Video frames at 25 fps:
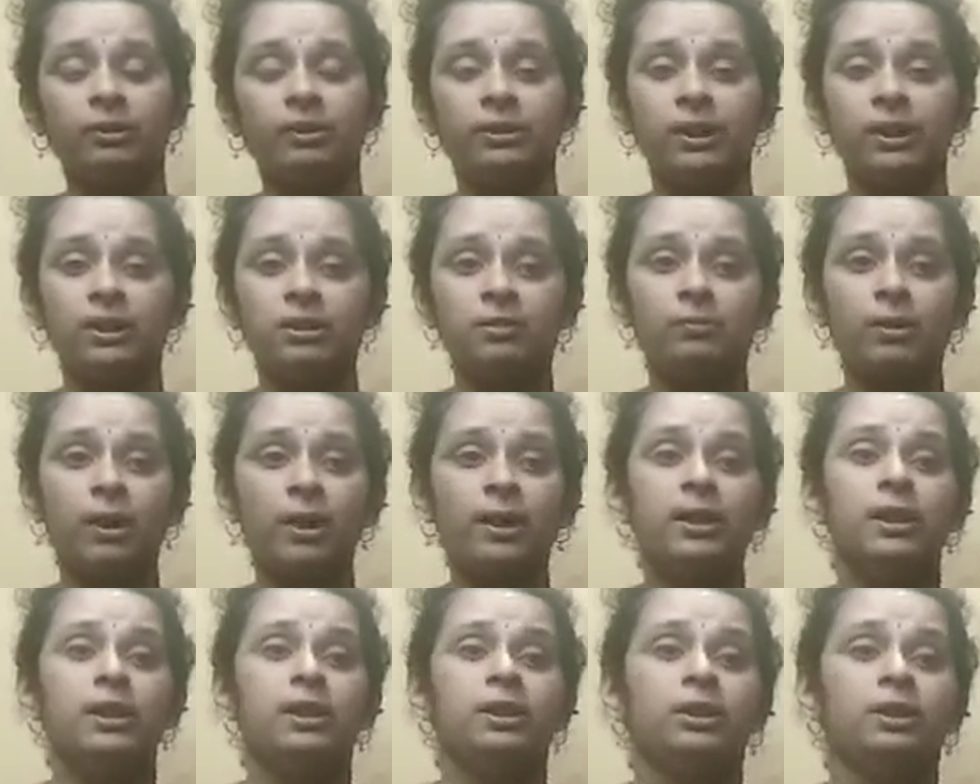That's why
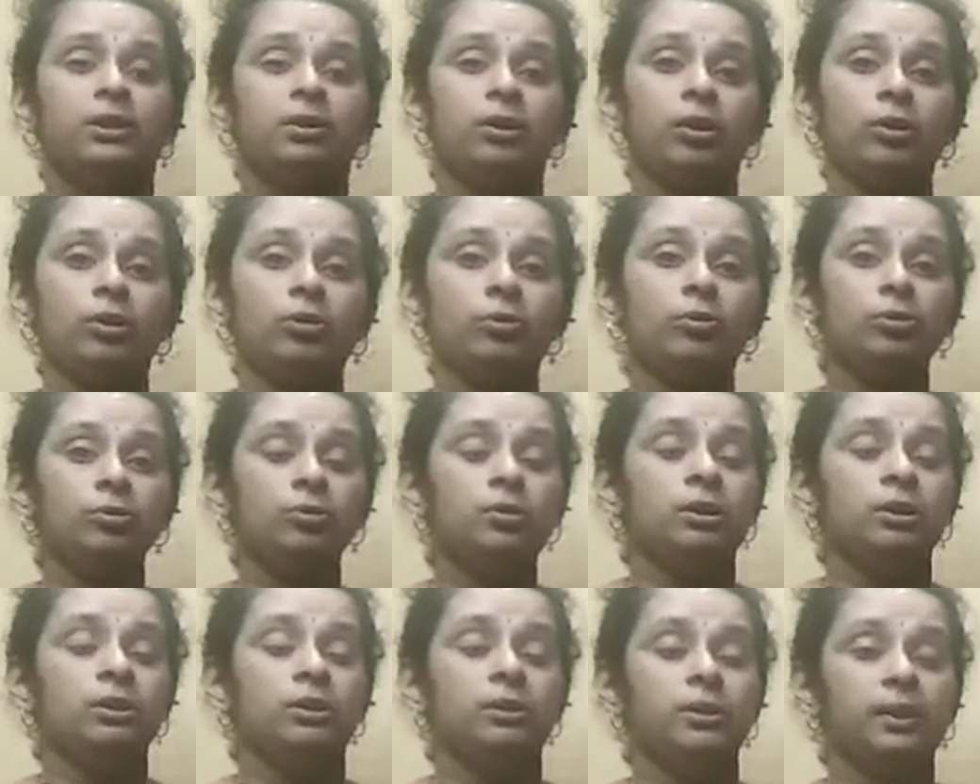now
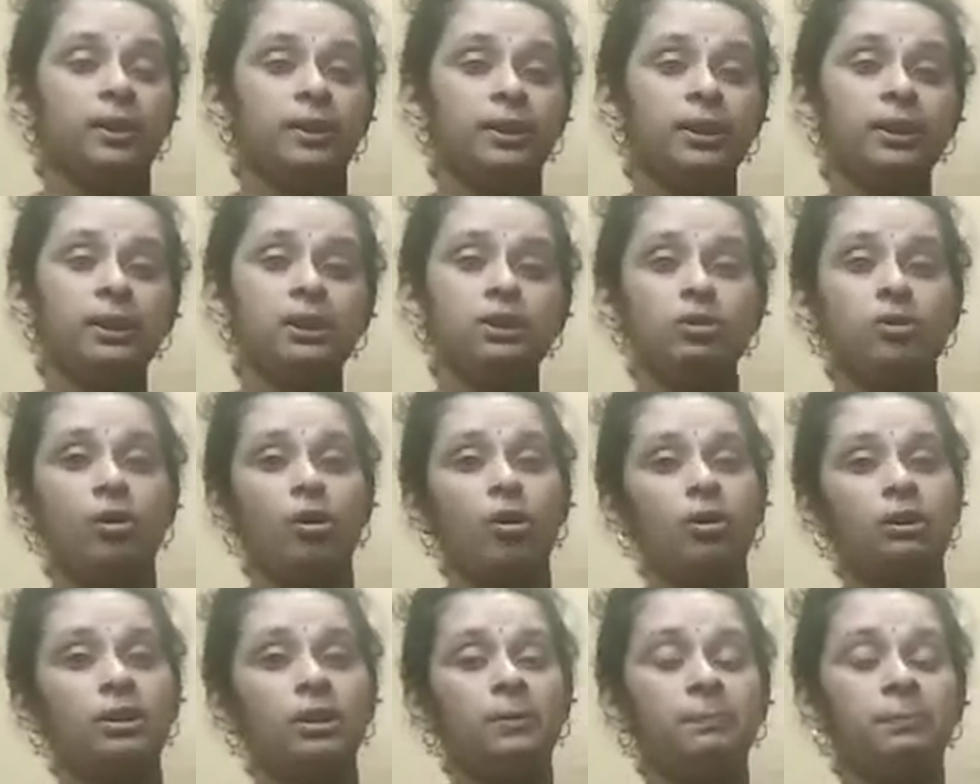to reach
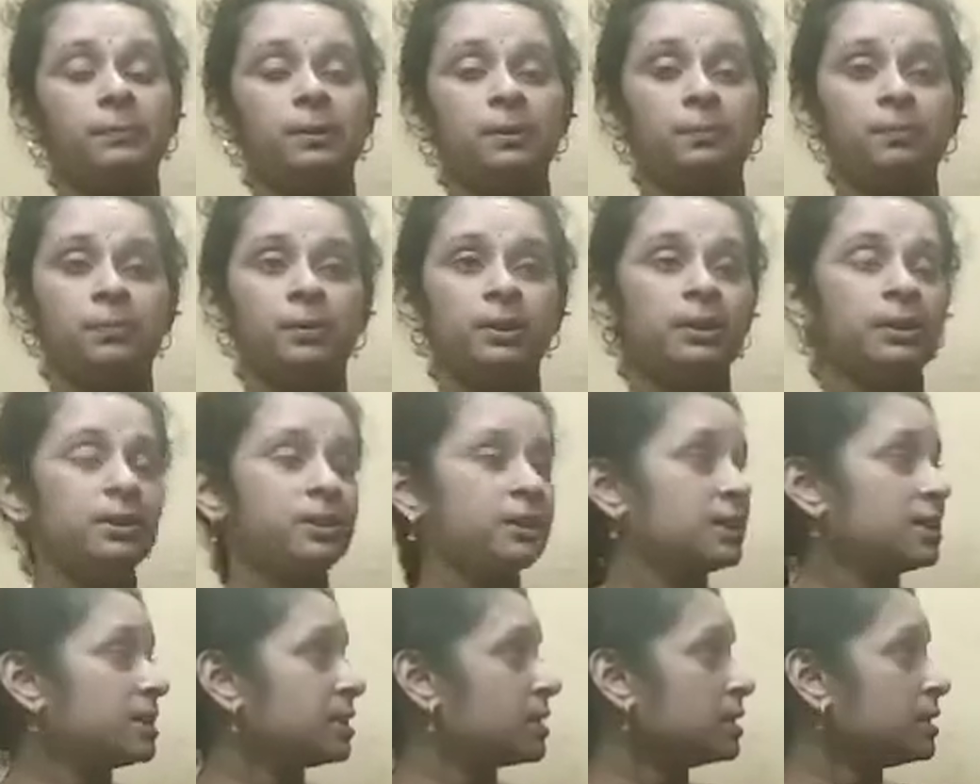all the people,
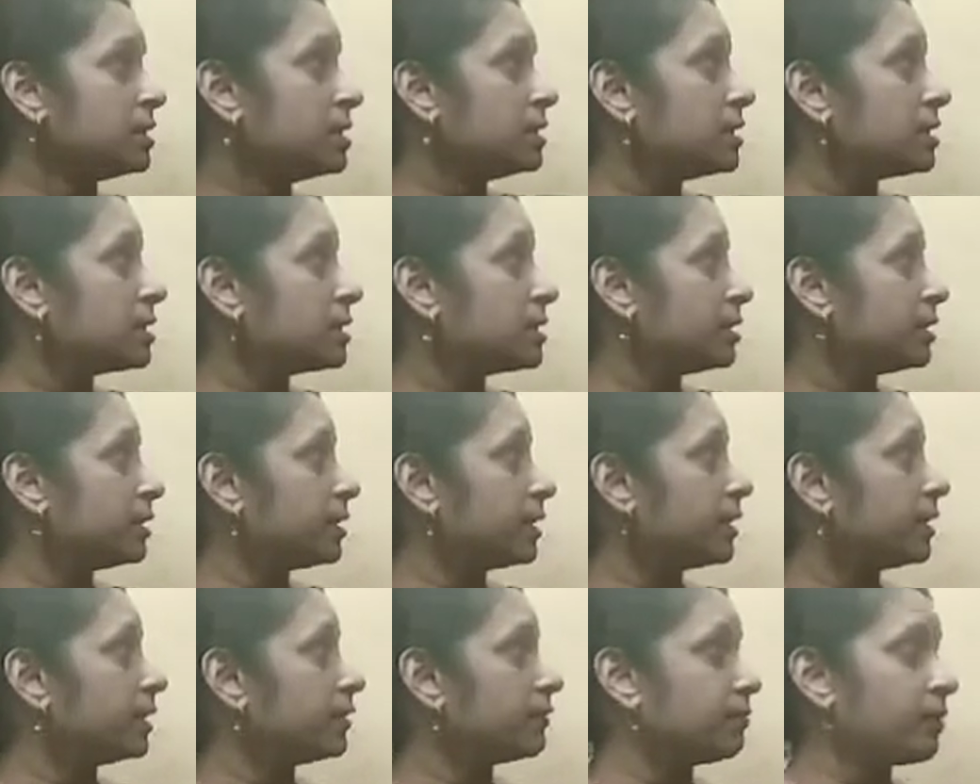these
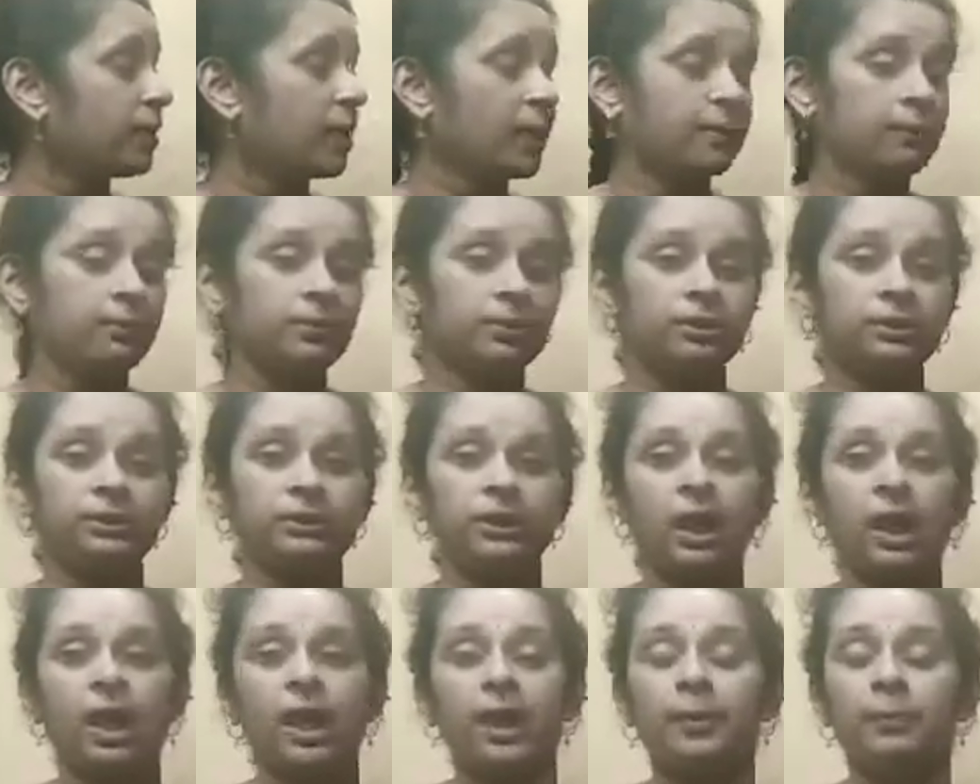synthetic fibers
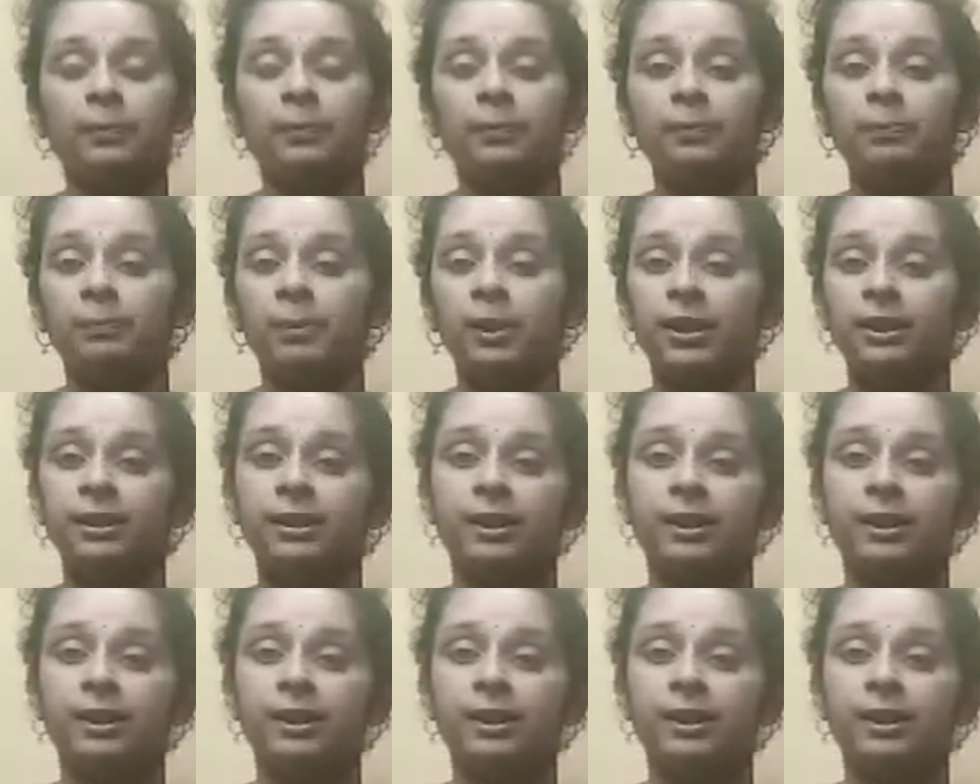are prepared.